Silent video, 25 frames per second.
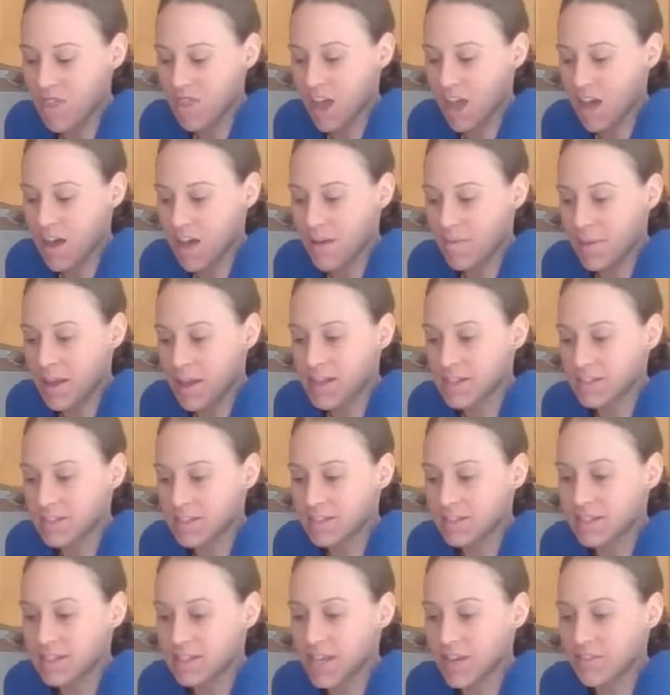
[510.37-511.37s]

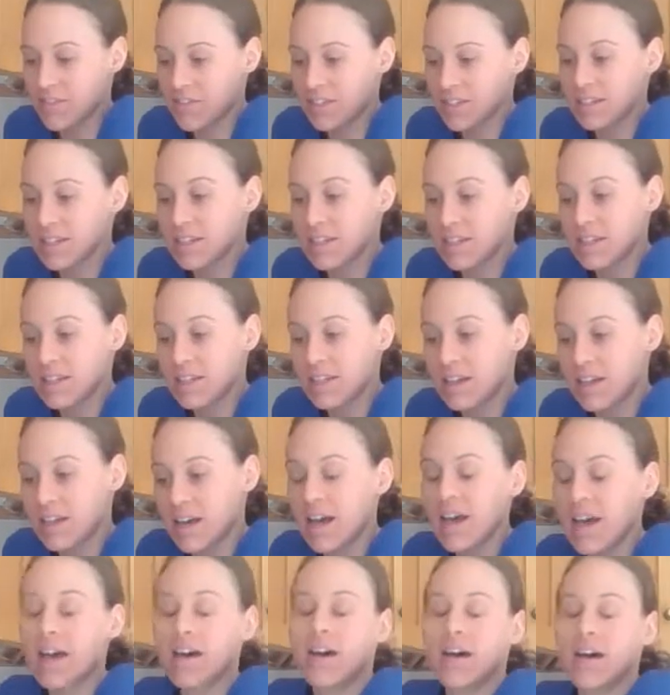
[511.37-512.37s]
And definitely
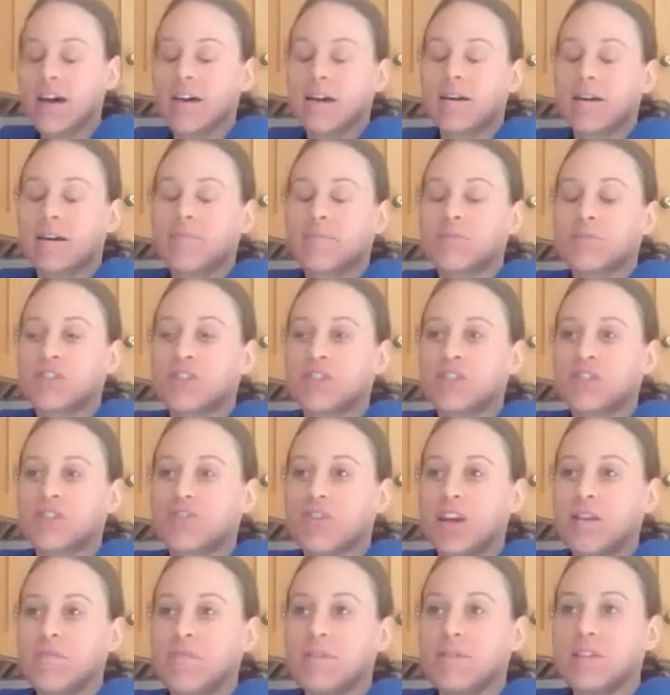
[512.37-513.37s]
just
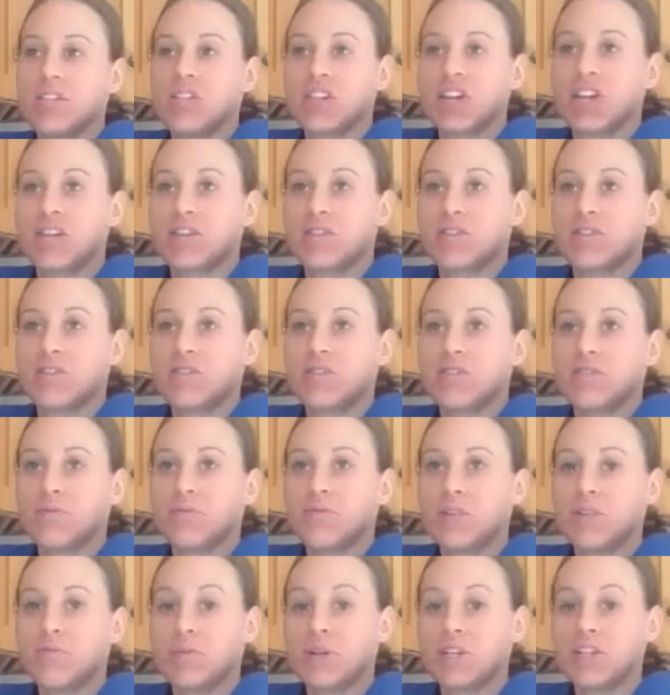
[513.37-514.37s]
try to be gentle
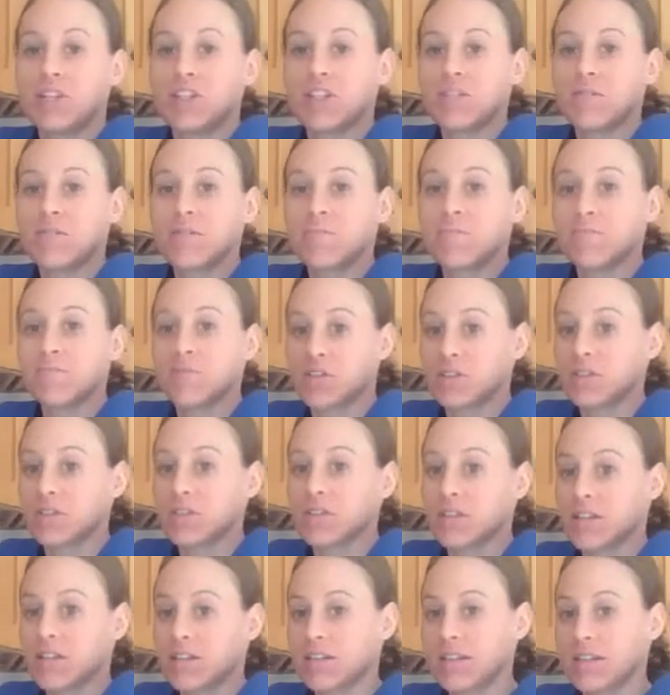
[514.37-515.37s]
with brushing,
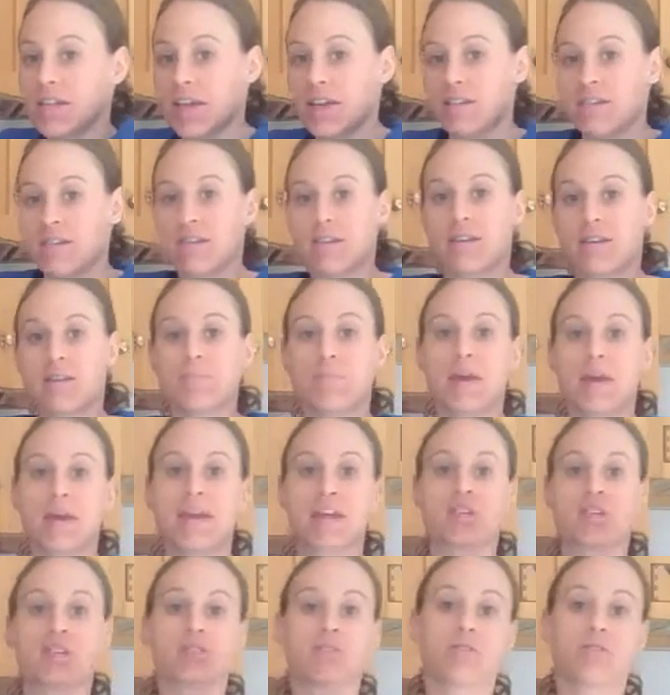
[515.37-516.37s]
just because again the
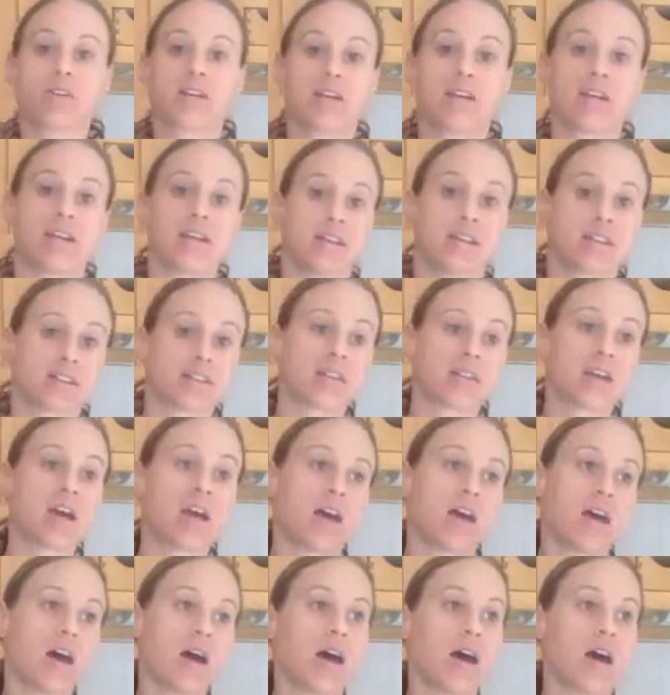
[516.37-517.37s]
baking soda is
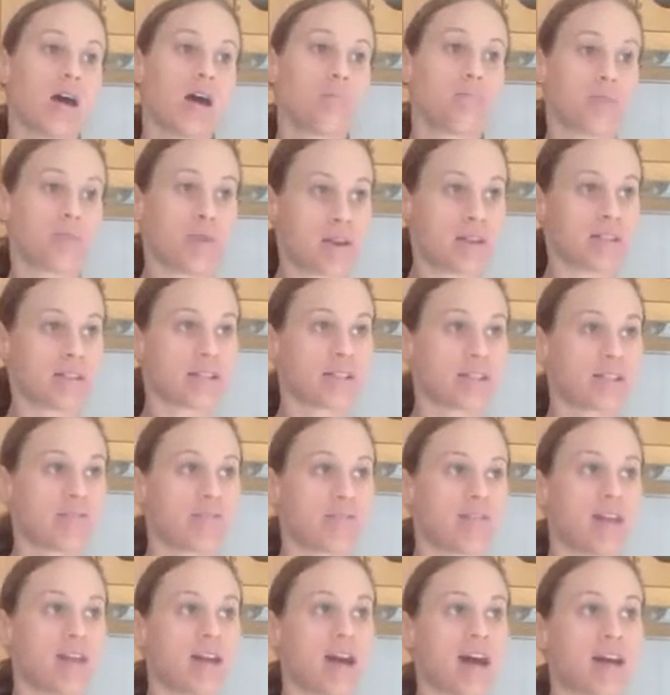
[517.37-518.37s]
abrasive
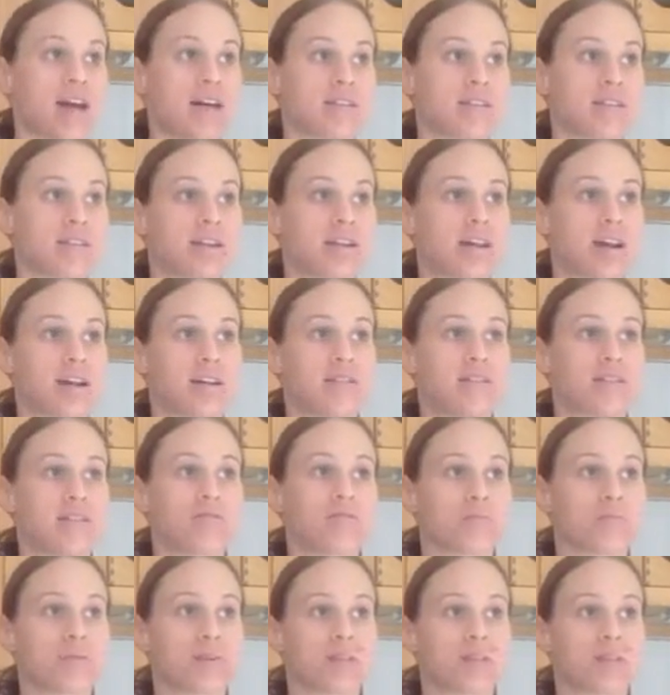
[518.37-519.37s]
and it has that kind of
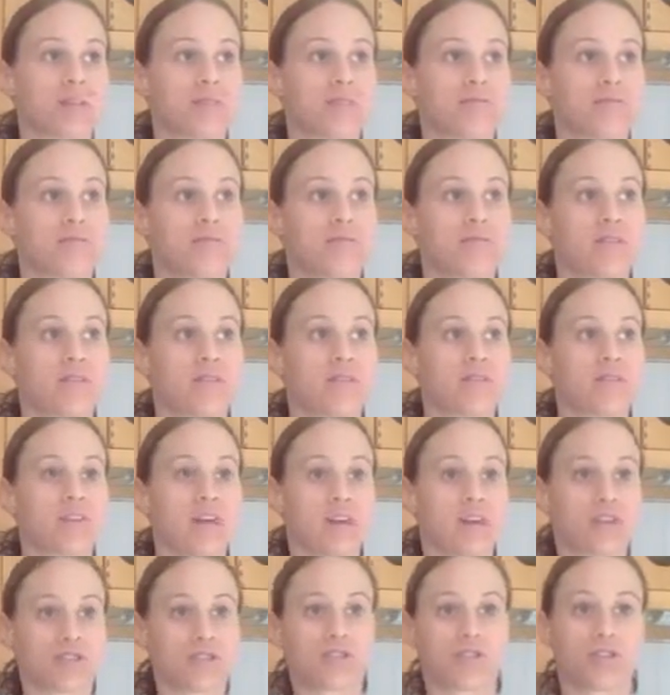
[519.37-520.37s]
abrasive
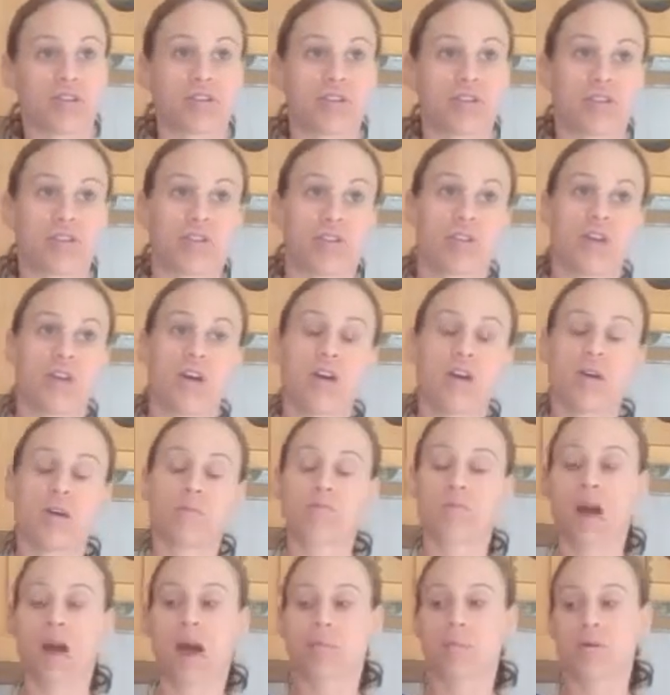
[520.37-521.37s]
texture and
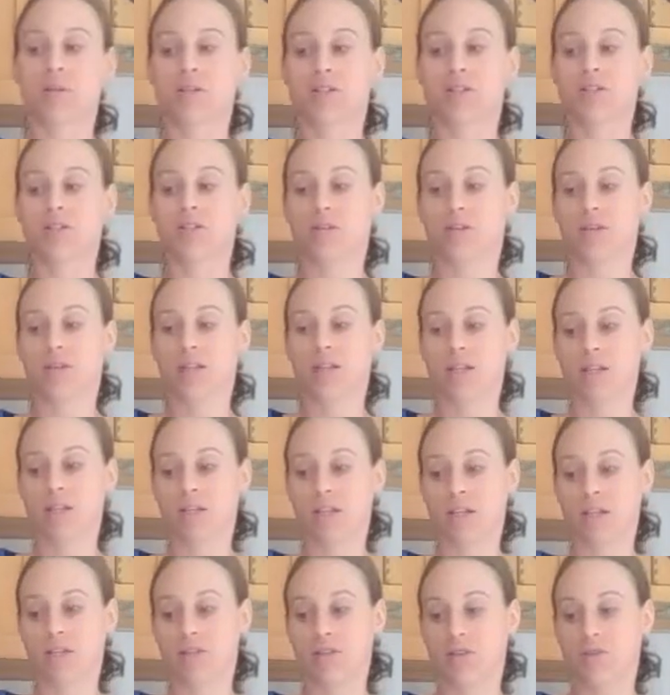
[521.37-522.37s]
property to it,
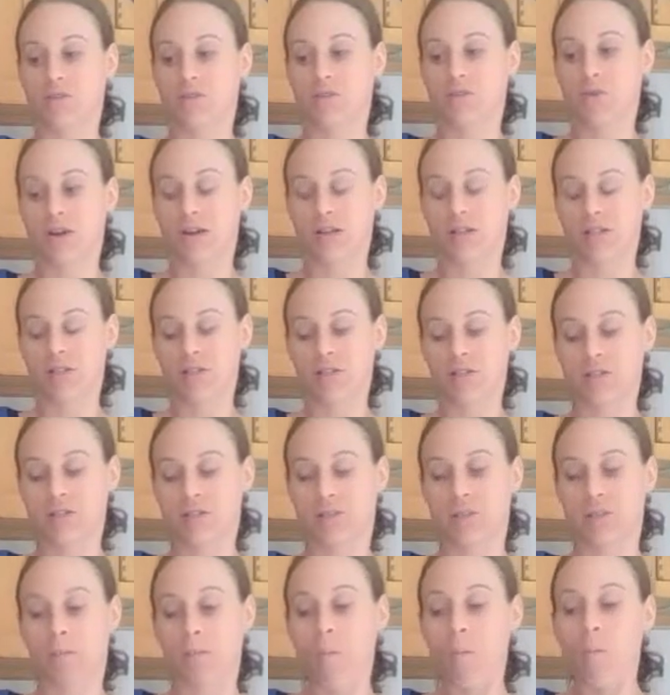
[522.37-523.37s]
and you don't want
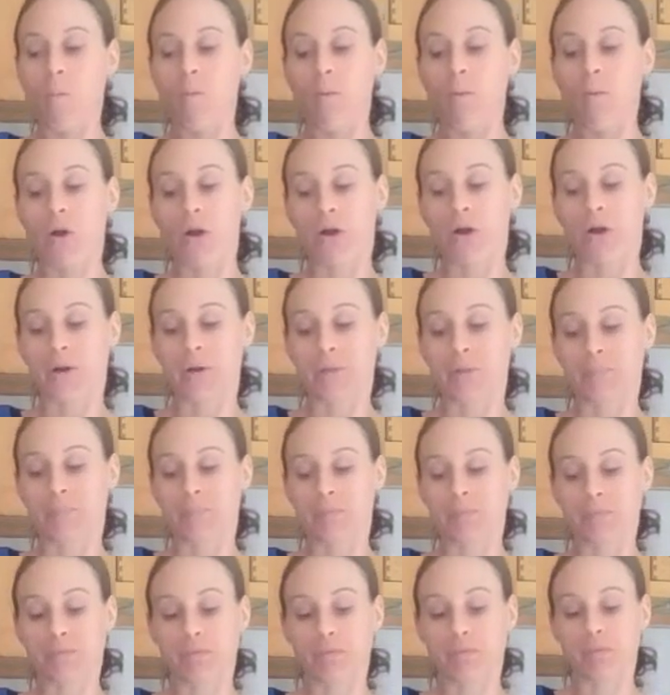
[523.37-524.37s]
to hurt
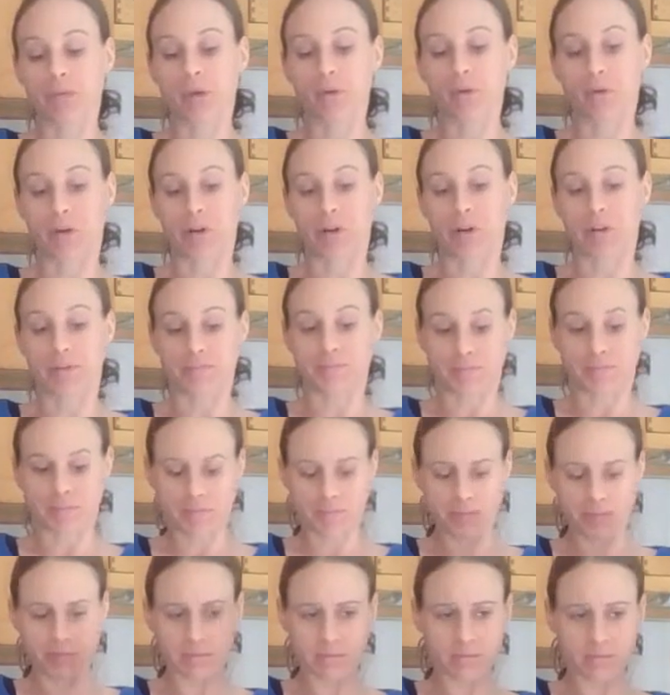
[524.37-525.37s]
or
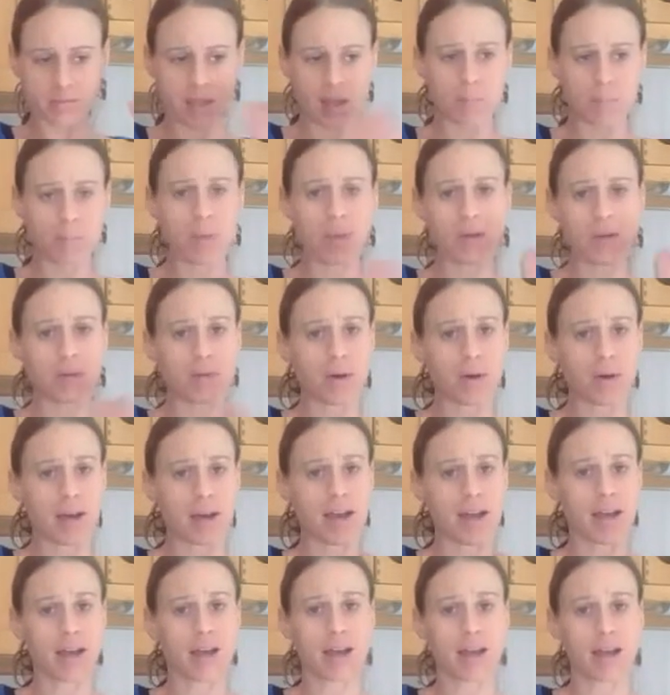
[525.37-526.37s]
peel
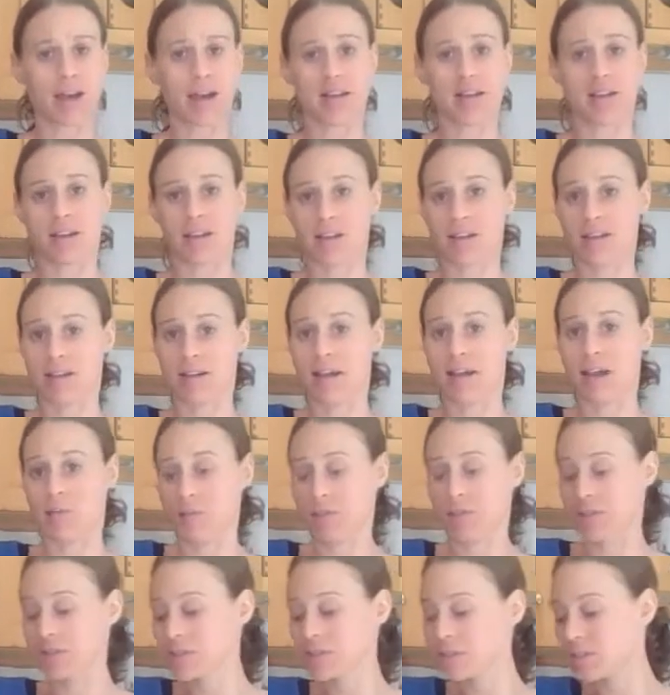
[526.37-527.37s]
away any
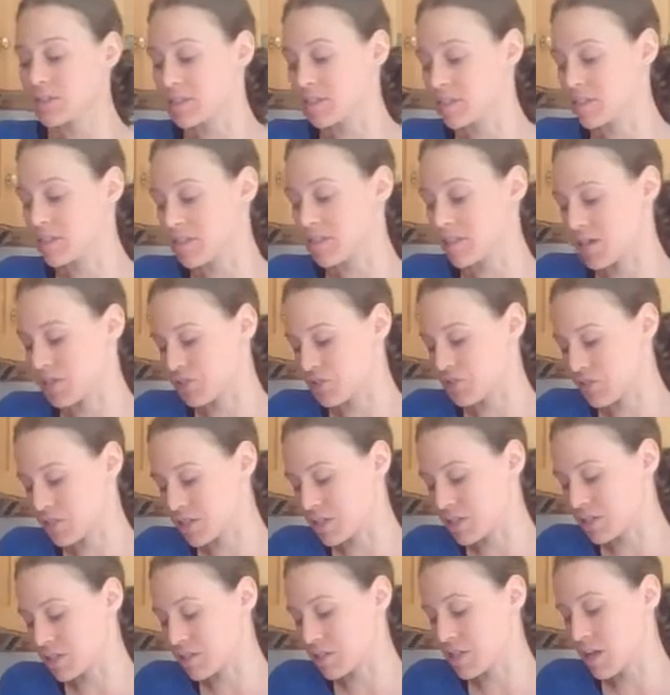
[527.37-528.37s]
enamel because it's
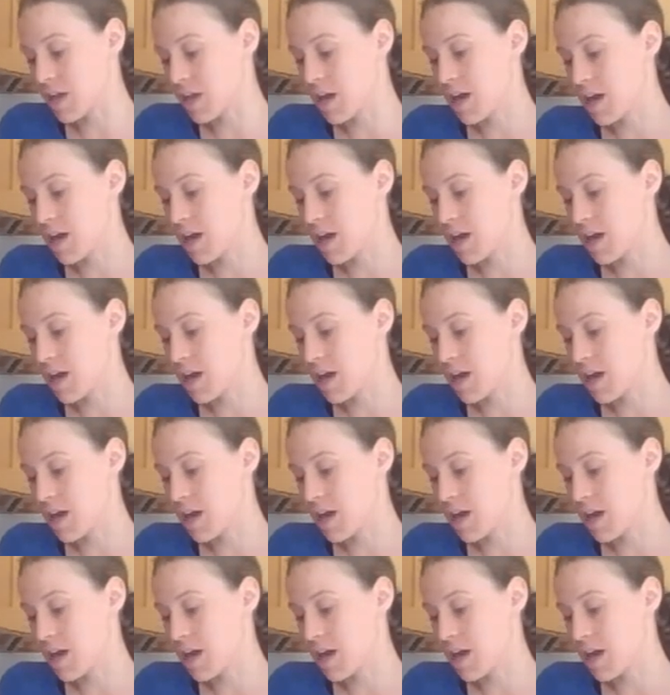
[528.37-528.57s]
dangerous.